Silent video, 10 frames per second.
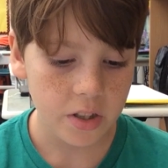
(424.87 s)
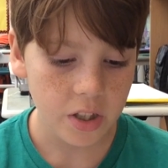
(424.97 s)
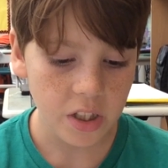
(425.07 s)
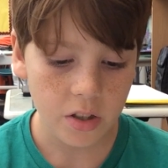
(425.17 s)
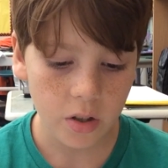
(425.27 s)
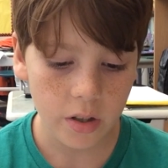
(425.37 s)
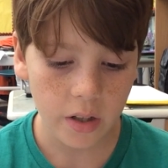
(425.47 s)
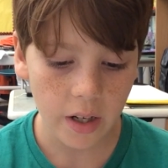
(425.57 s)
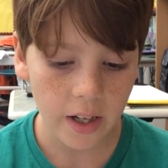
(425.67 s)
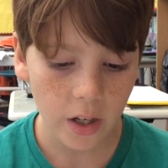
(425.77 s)
she
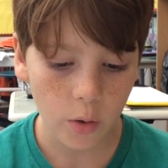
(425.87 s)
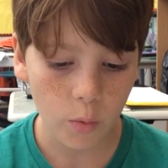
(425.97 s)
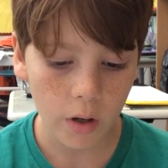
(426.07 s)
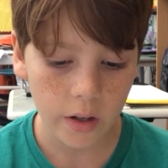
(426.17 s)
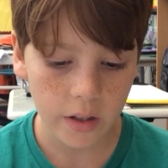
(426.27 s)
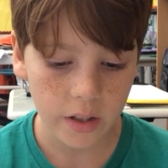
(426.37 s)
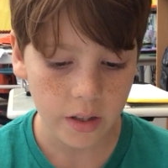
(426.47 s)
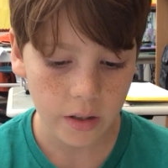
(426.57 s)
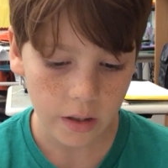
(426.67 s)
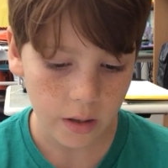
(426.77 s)
couldn't hear what
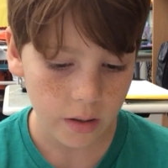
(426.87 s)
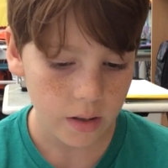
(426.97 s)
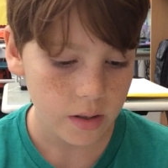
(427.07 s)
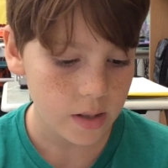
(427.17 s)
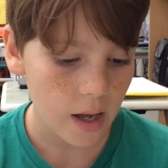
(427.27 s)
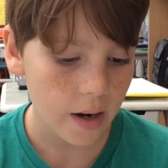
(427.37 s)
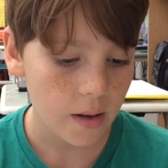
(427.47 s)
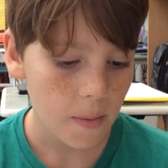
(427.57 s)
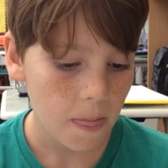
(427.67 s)
he said.